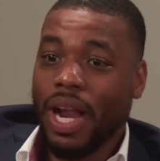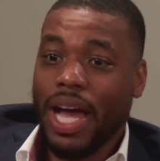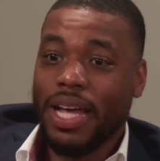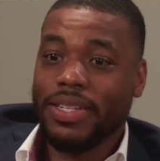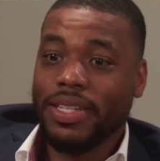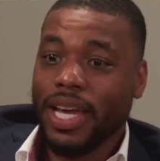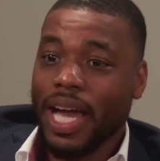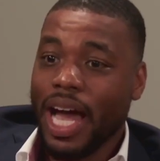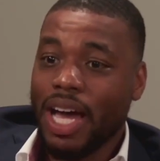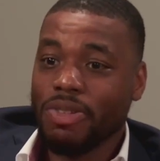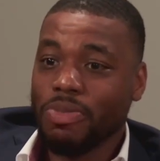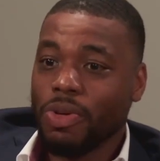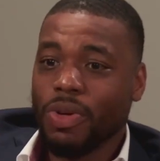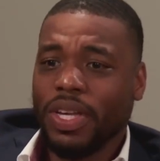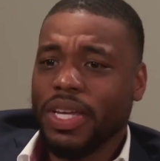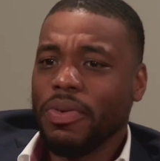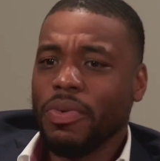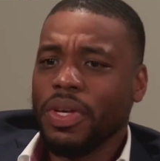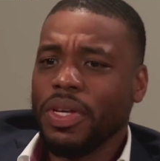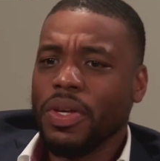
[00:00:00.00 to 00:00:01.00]
it with Ozzy
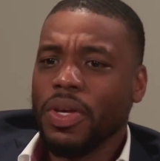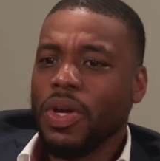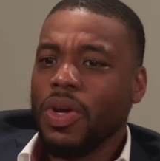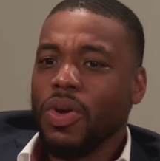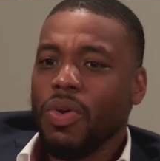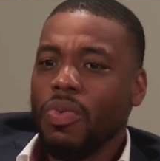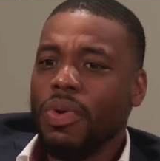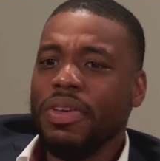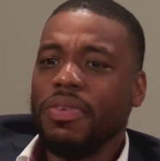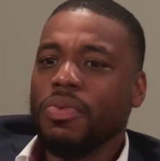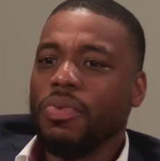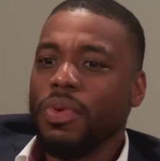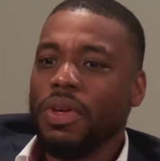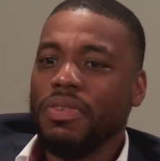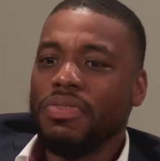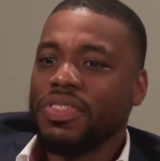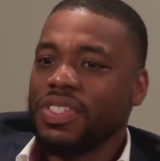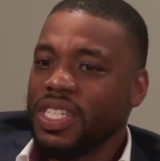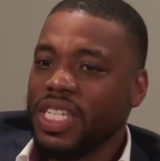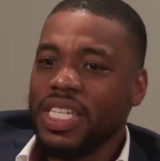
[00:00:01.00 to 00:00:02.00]
Osbourne.
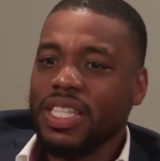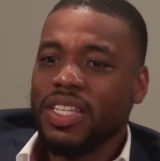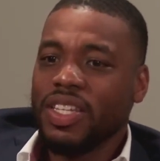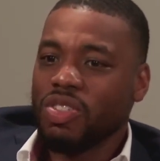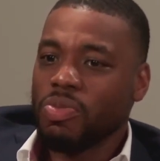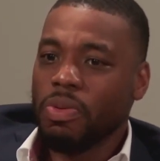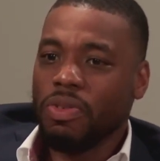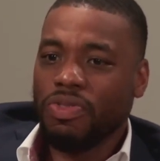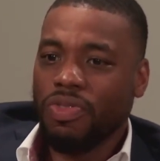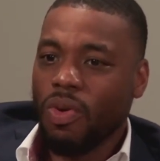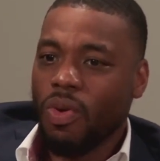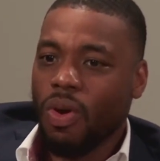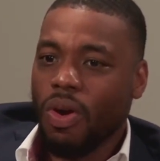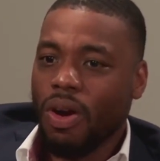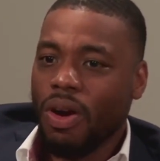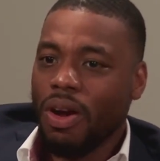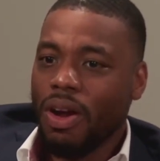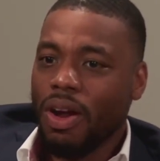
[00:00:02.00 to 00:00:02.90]
We've seen this before.